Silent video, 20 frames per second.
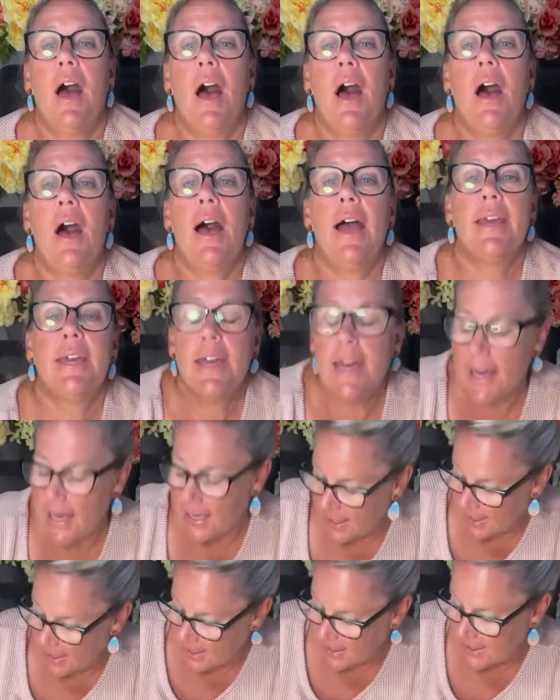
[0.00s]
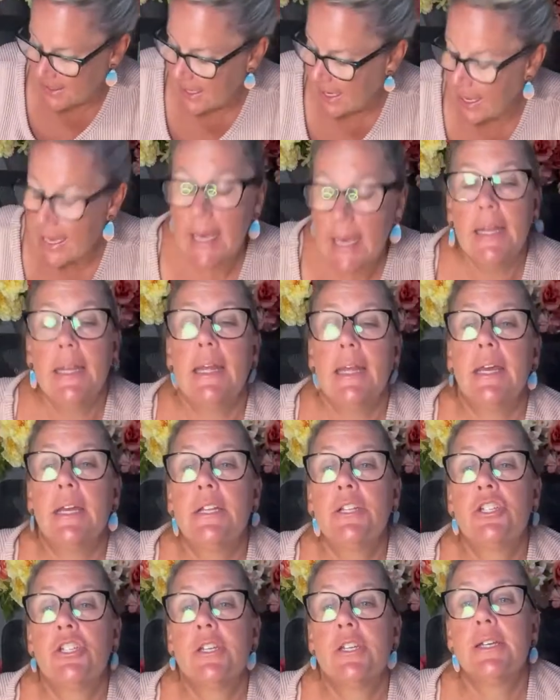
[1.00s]
I cut it 10
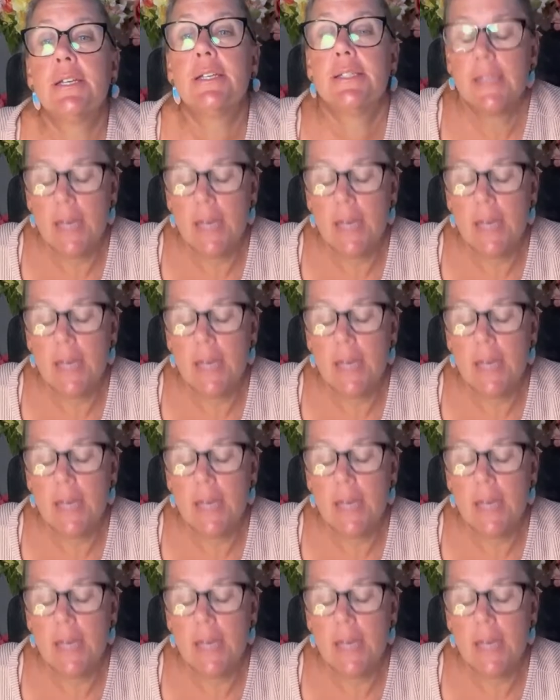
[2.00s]
inches,